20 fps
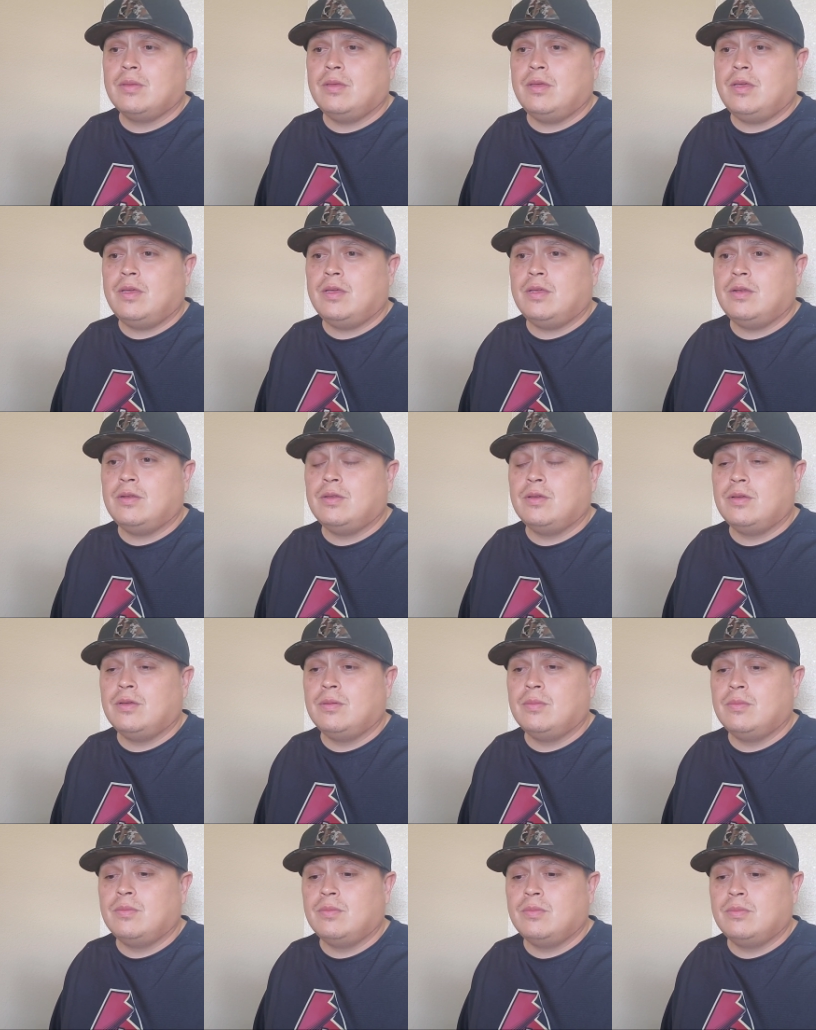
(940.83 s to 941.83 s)
and
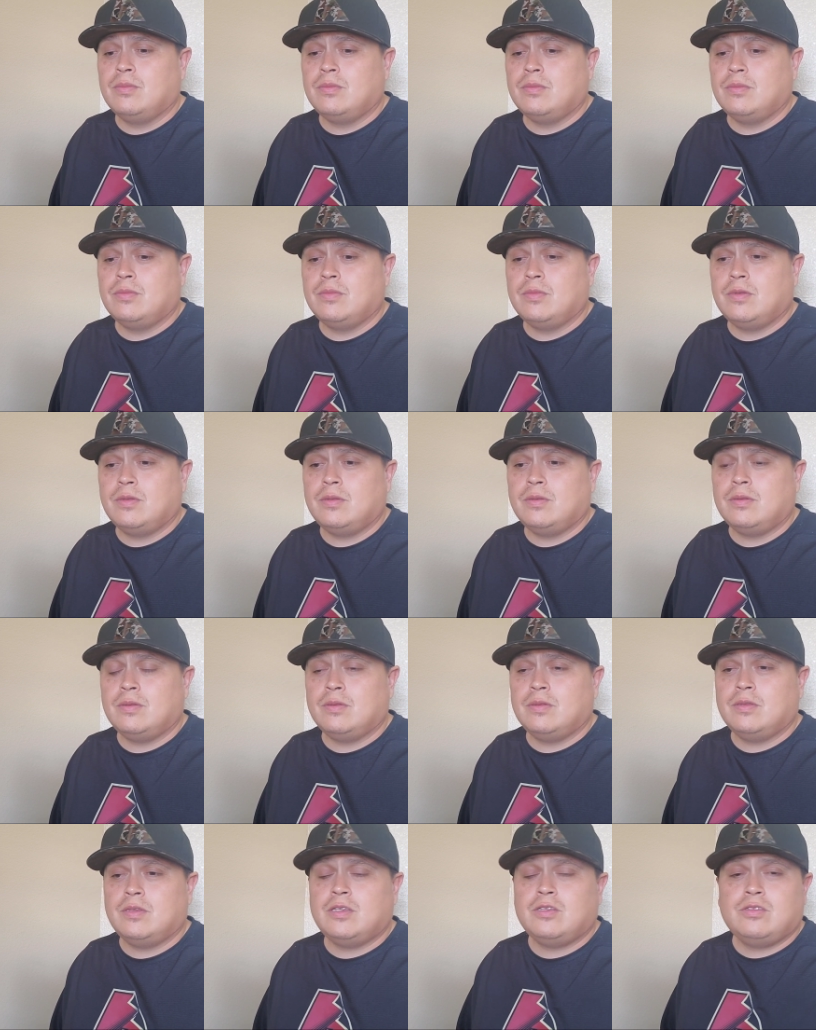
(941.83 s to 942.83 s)

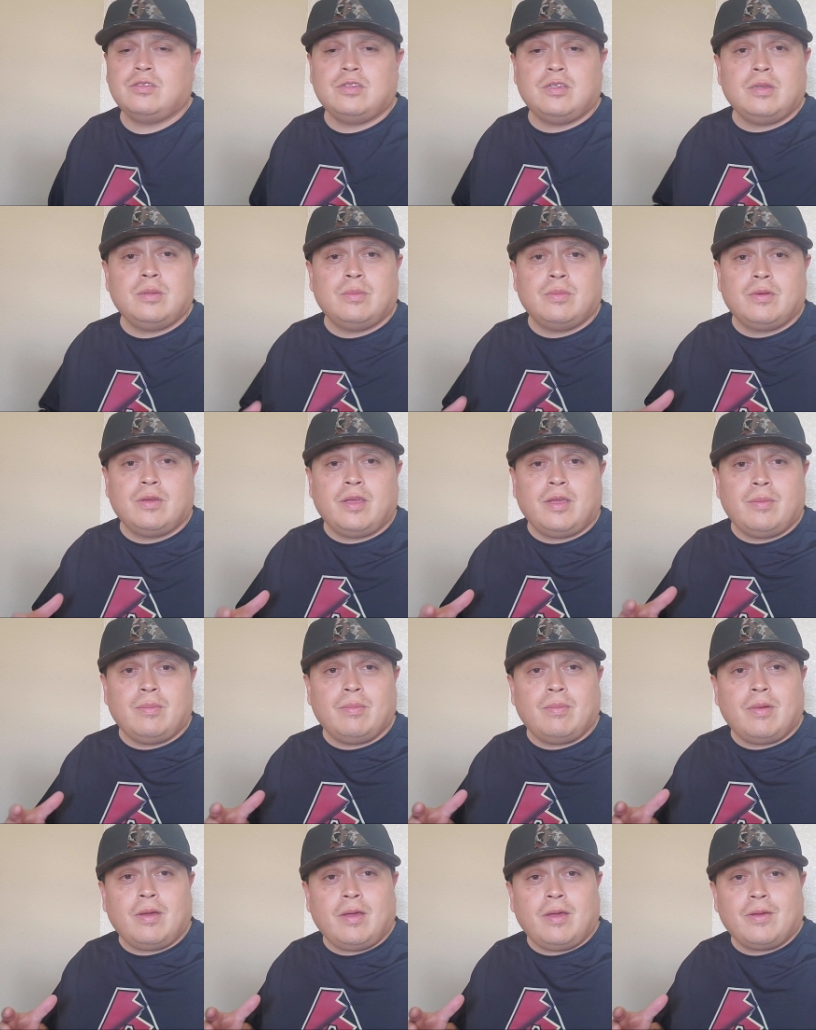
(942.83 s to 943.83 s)
this Jeep came
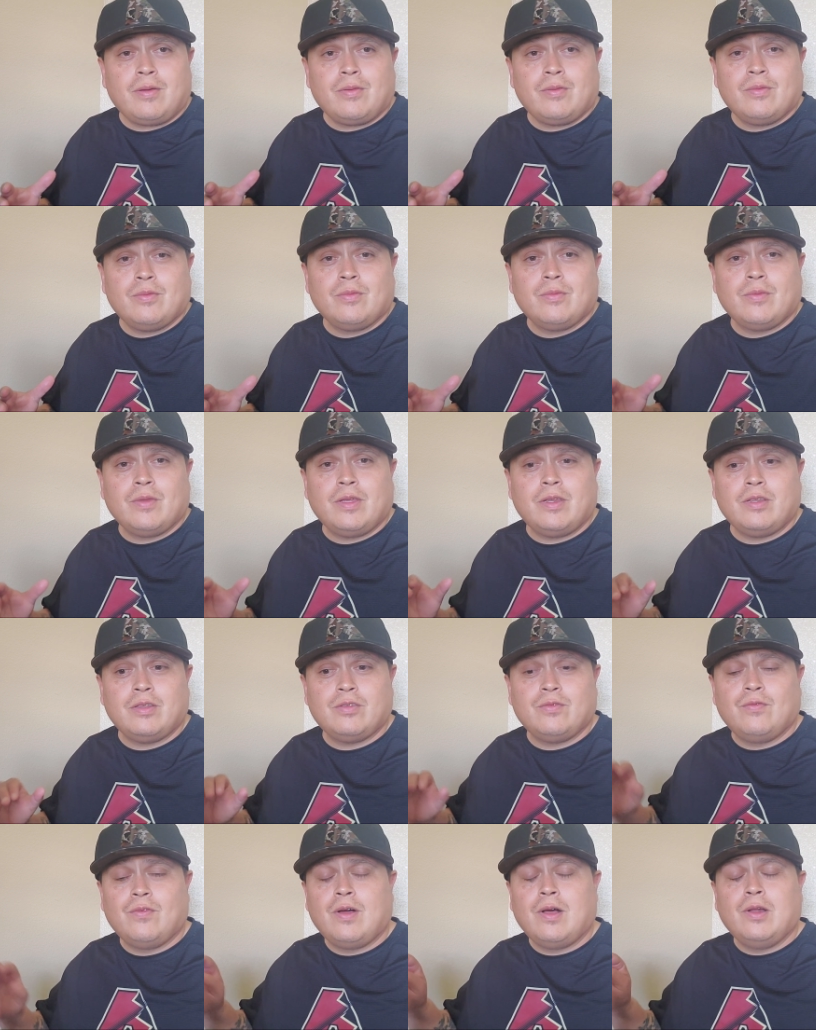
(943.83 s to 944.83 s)
by, and it's
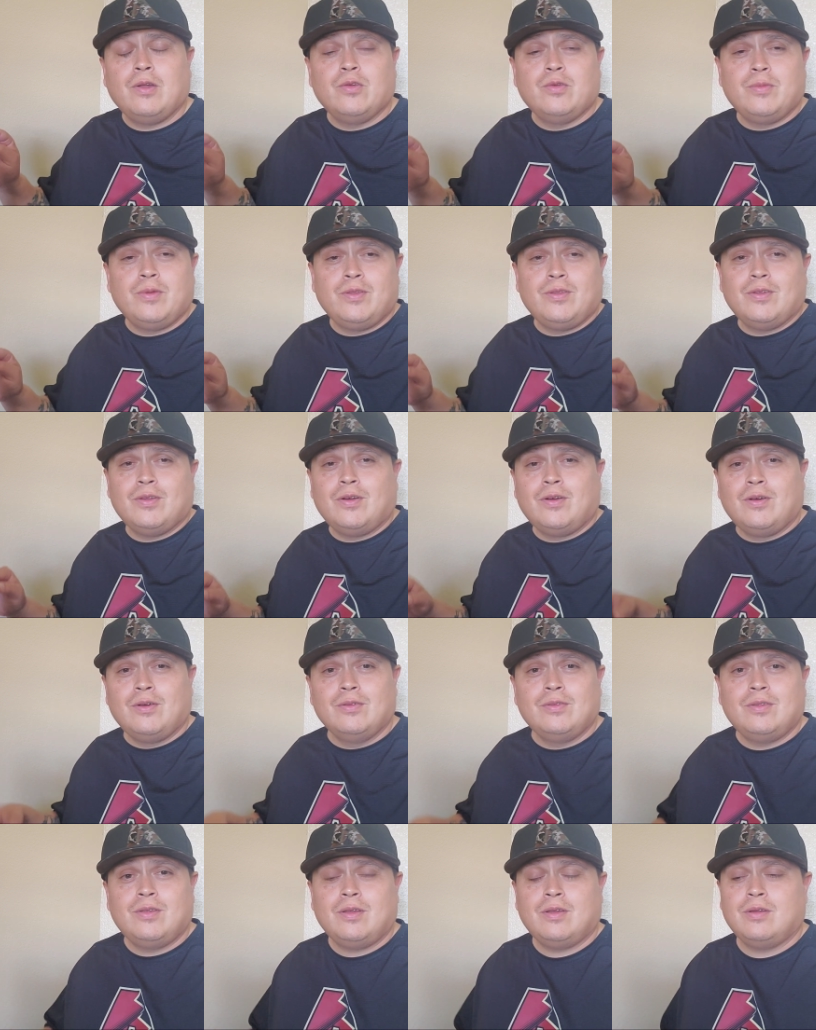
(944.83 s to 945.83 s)
following me to the
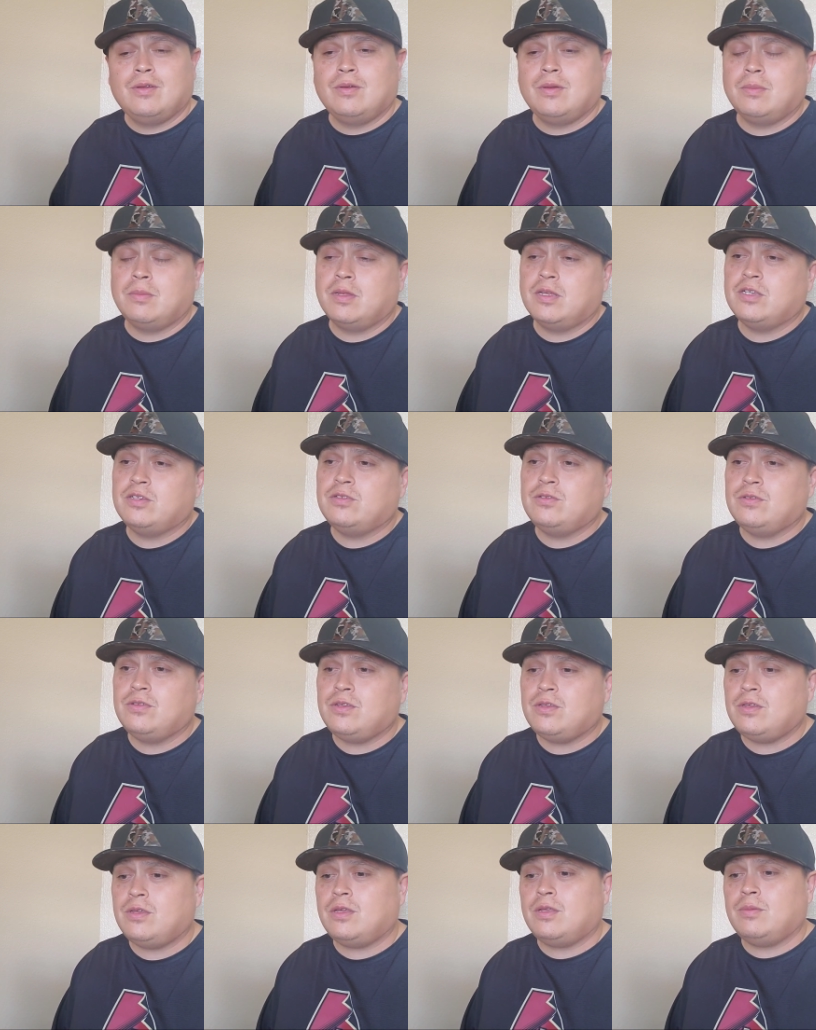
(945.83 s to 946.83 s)
hotel. I'm like,
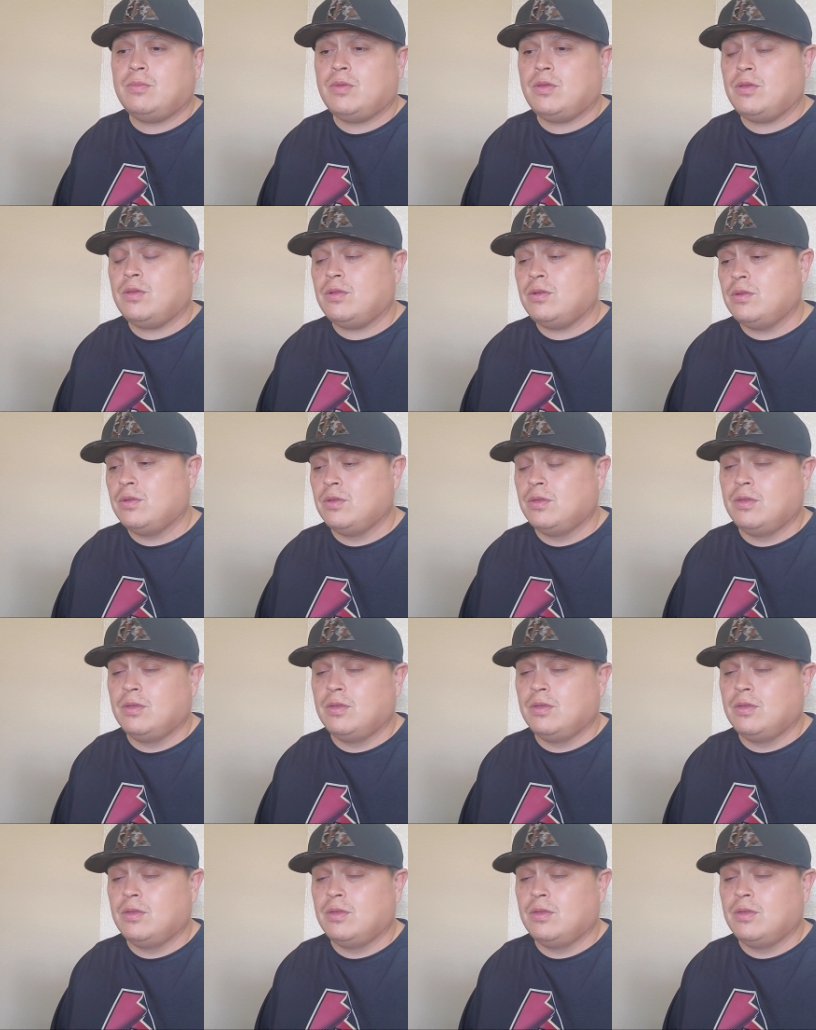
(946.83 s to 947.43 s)
shit, man.